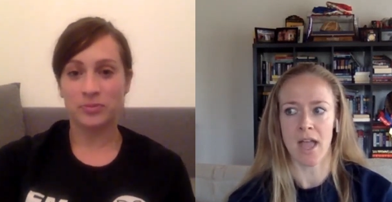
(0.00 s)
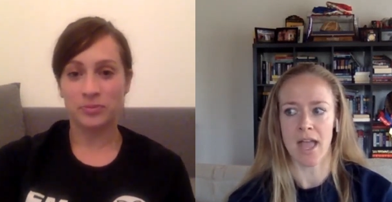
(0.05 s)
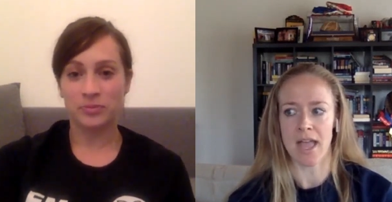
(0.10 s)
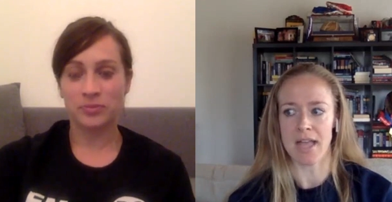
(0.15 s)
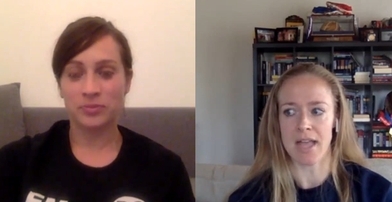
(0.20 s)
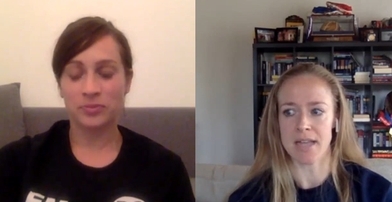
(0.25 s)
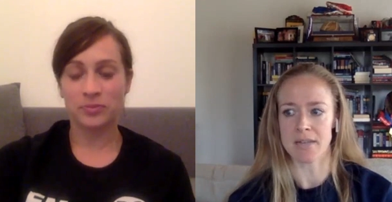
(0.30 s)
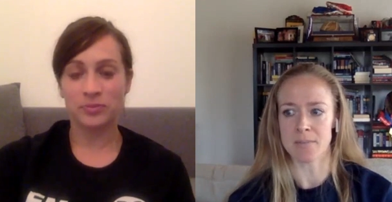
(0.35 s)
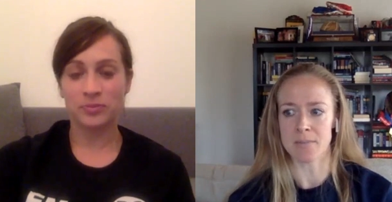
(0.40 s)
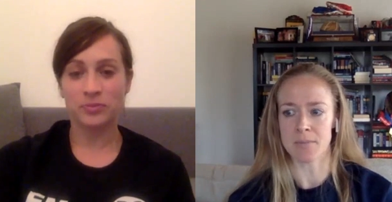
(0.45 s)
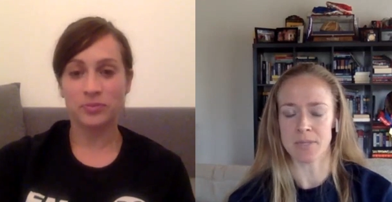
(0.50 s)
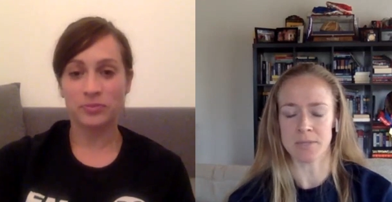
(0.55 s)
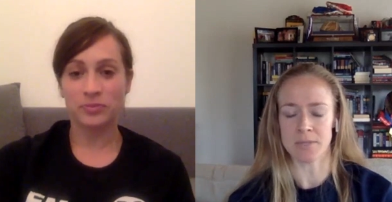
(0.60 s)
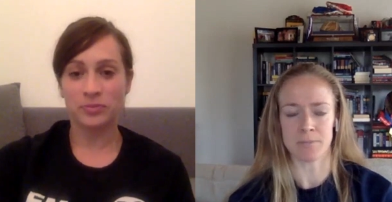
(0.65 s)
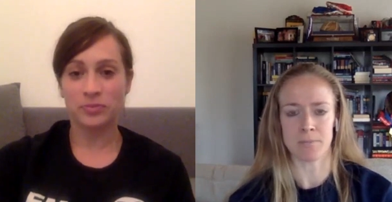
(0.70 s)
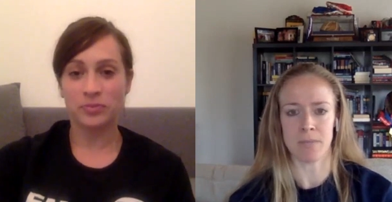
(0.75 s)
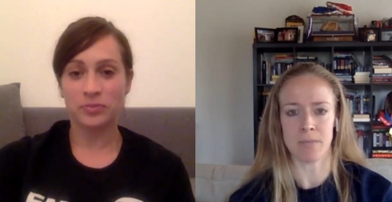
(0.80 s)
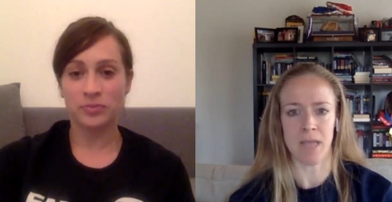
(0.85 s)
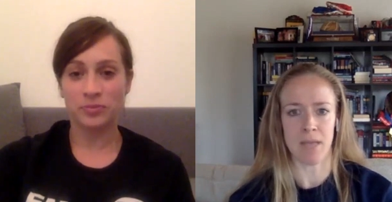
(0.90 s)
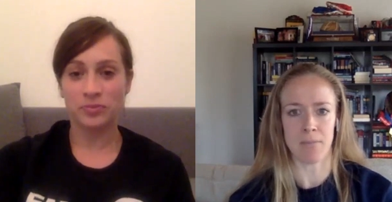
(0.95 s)
Speaker 1: and
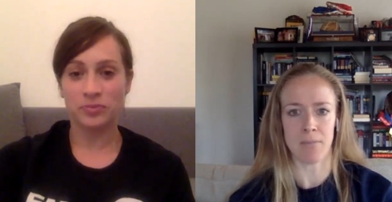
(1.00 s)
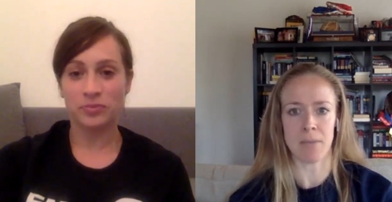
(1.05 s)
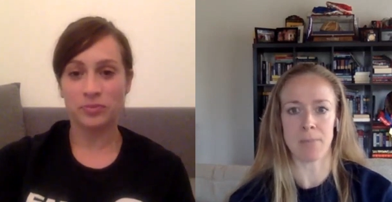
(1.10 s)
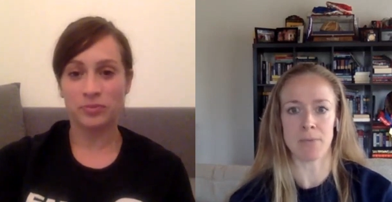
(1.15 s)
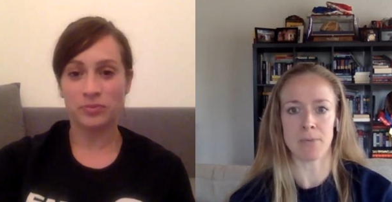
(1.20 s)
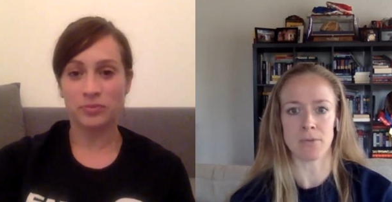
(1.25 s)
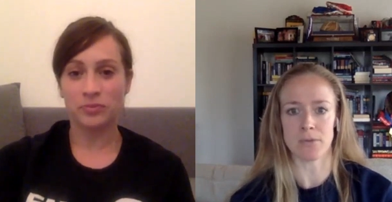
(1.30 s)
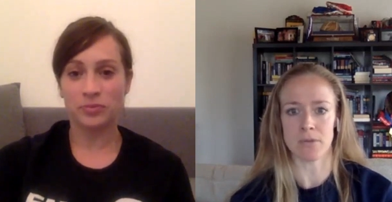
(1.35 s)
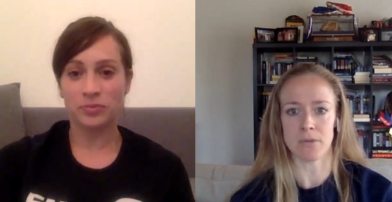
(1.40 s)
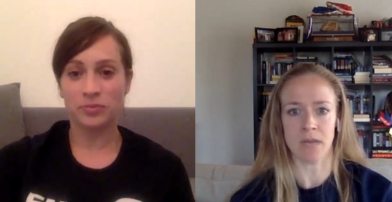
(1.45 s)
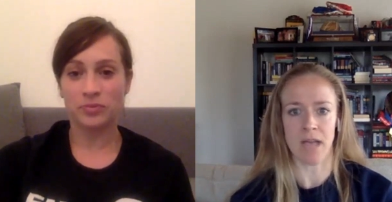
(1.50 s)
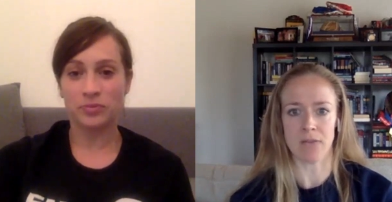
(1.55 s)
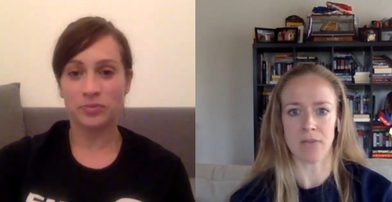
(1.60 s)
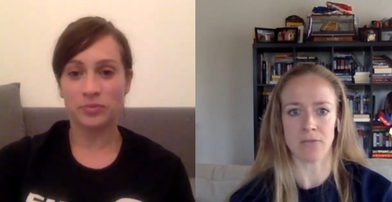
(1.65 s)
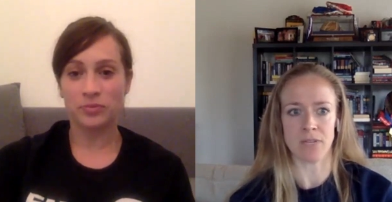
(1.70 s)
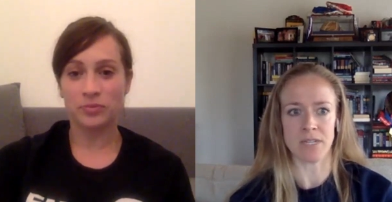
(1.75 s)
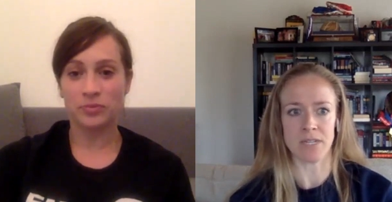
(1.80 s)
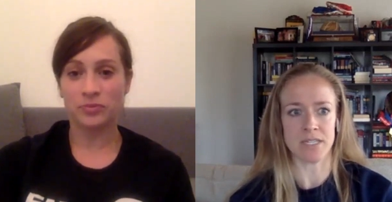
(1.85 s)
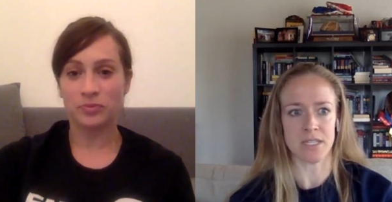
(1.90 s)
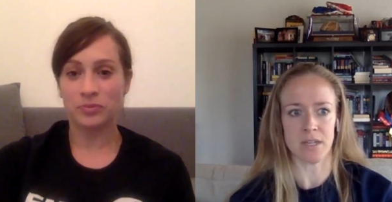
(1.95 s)
put people
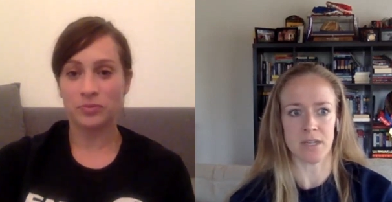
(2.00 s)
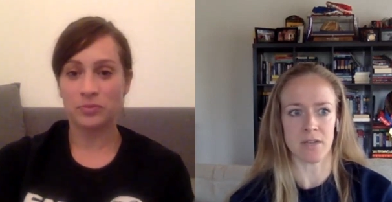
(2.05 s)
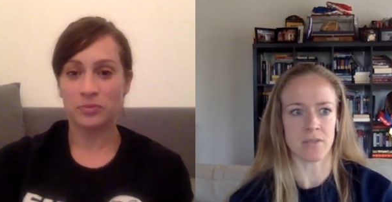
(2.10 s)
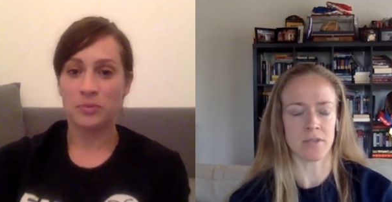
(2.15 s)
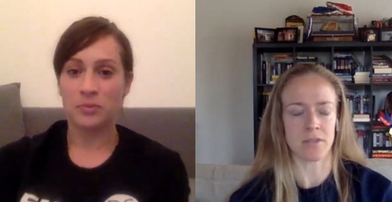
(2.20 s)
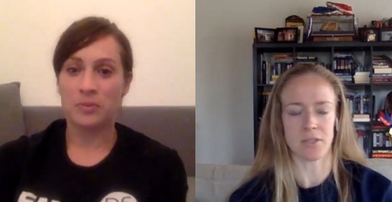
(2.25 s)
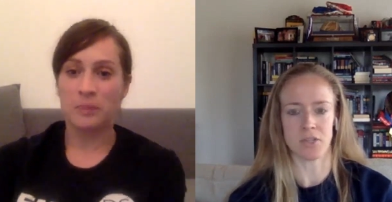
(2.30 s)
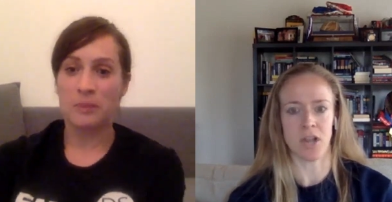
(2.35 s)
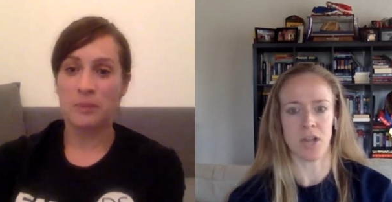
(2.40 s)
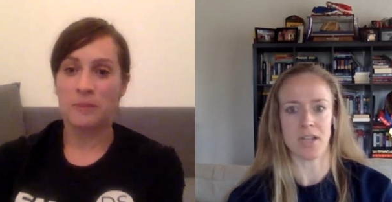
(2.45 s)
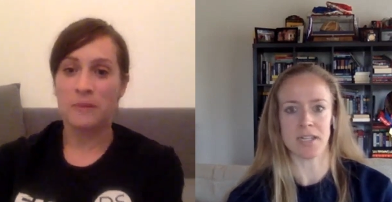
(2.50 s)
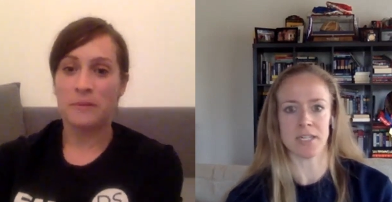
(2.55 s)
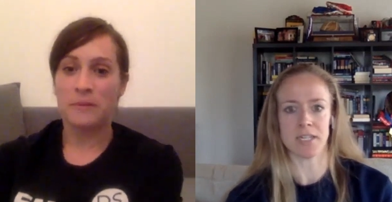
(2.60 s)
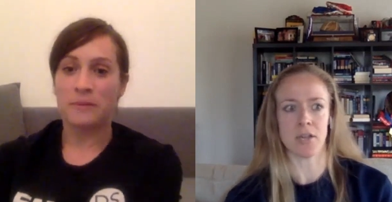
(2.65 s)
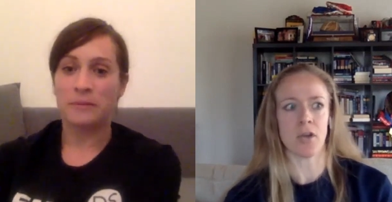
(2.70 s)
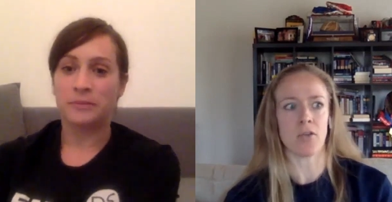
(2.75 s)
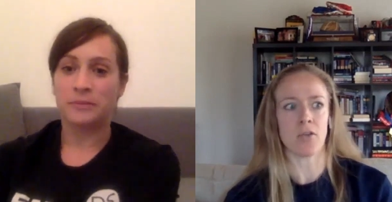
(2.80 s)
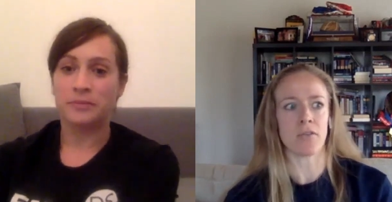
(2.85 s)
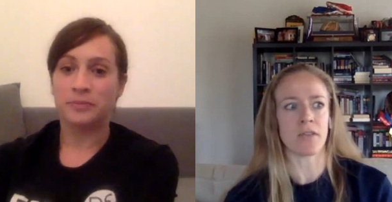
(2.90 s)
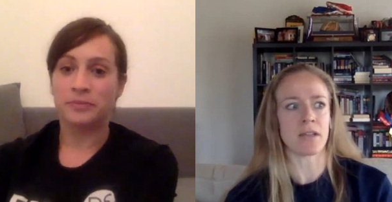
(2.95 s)
at risk of
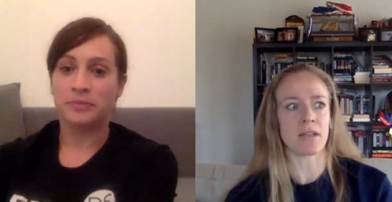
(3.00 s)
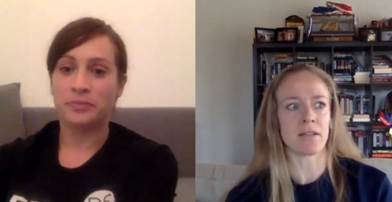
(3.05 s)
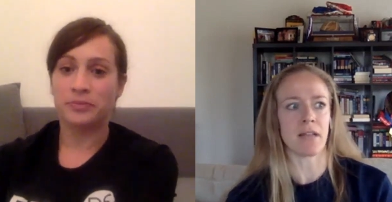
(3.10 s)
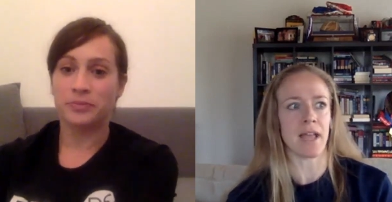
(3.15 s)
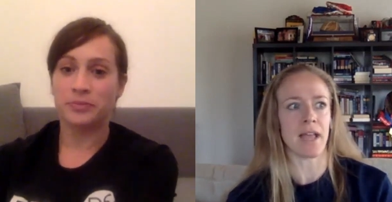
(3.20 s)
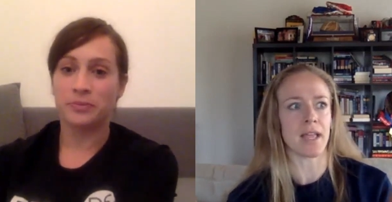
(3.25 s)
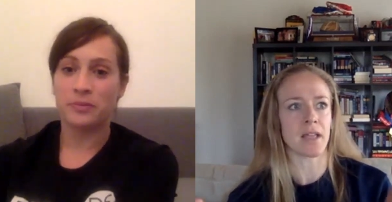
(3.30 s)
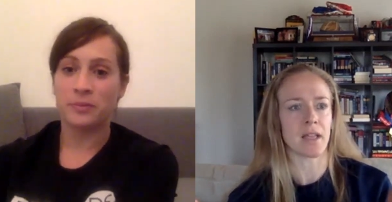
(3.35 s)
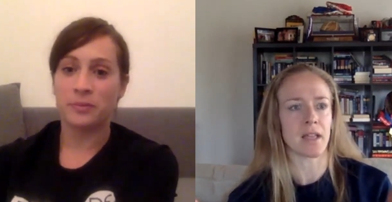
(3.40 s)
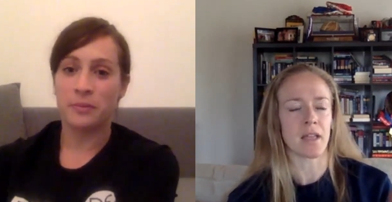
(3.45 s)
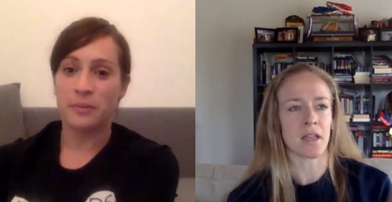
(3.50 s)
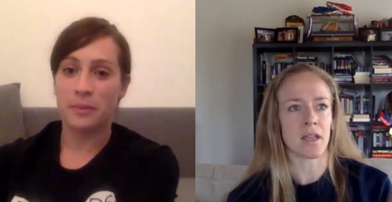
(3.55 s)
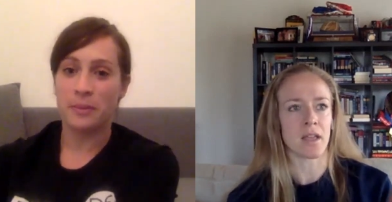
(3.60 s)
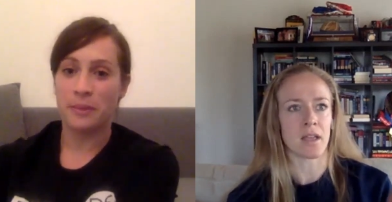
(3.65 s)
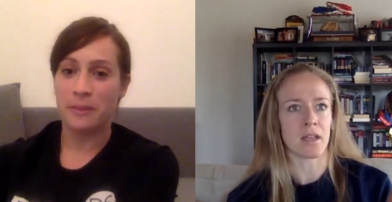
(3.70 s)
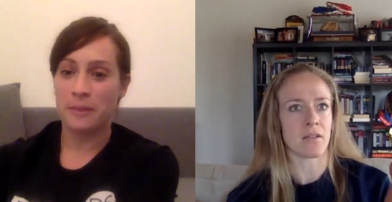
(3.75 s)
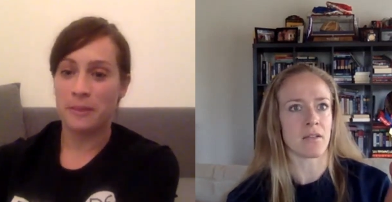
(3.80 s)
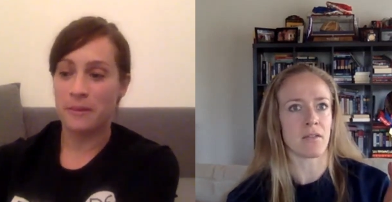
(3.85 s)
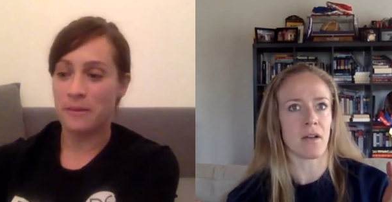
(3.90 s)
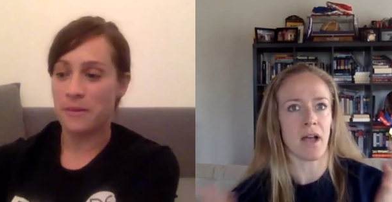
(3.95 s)
contracting COVID, like
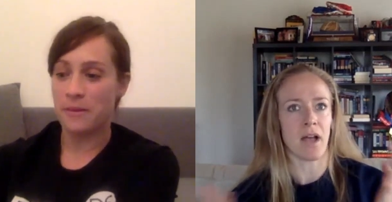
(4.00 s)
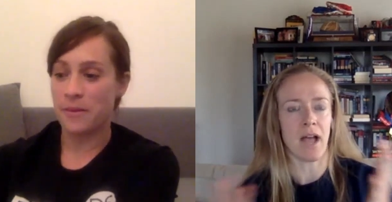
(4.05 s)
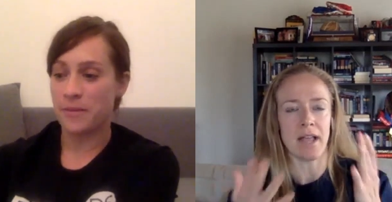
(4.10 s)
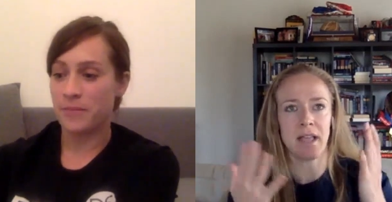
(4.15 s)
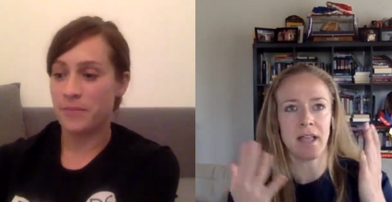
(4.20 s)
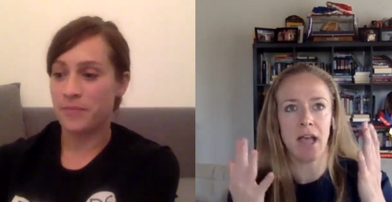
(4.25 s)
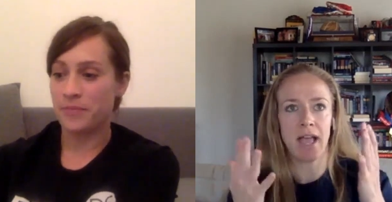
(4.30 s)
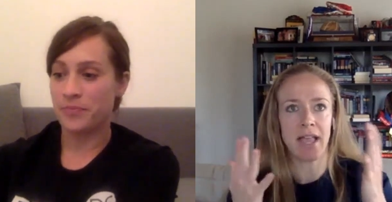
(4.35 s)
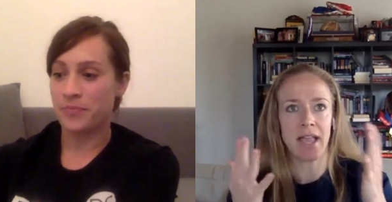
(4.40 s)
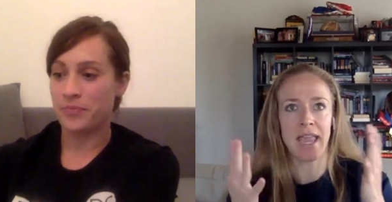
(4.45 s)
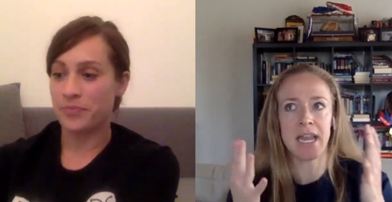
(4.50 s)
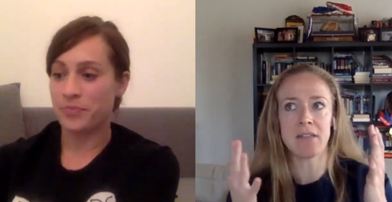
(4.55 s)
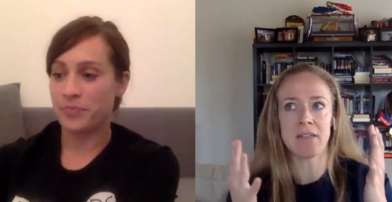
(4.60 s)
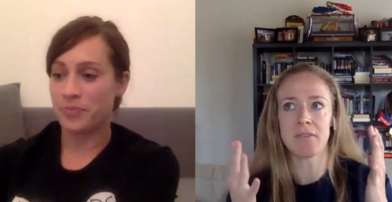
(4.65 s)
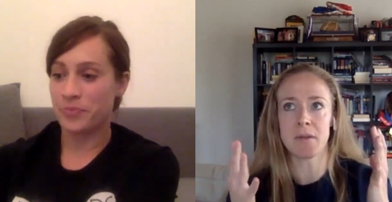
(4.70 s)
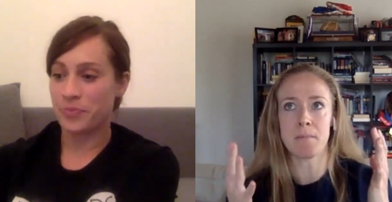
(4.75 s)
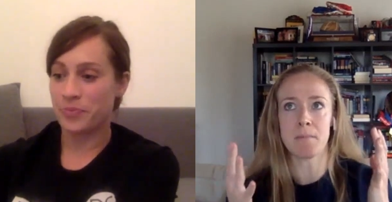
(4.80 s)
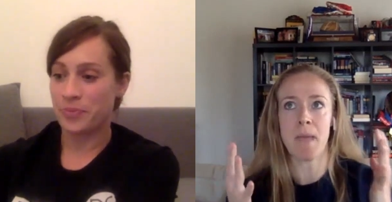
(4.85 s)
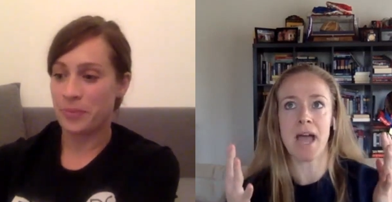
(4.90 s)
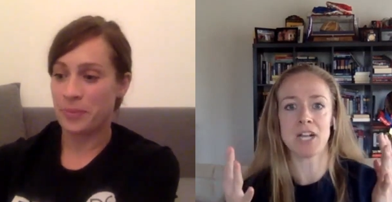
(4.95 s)
I, I can't
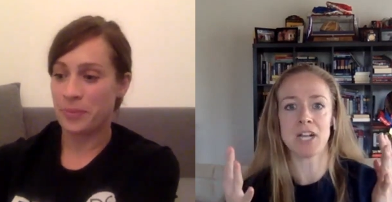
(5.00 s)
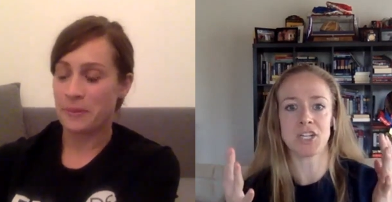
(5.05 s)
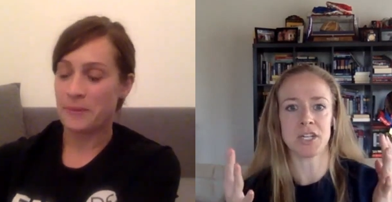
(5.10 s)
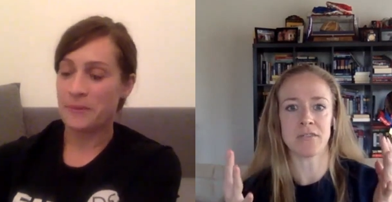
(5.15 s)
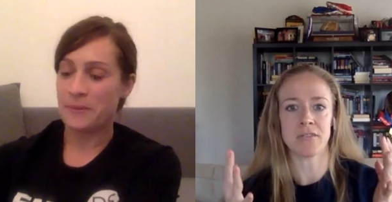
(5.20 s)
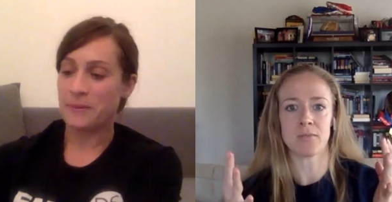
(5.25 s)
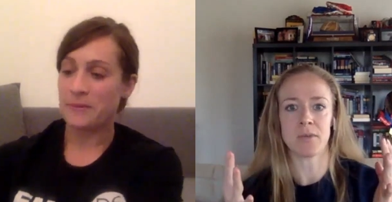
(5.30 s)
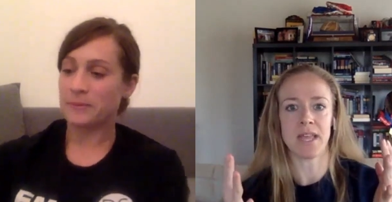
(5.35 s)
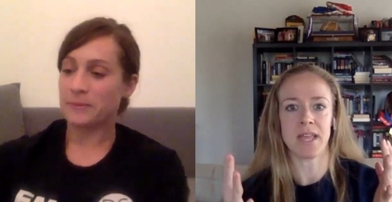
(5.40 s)
even imagine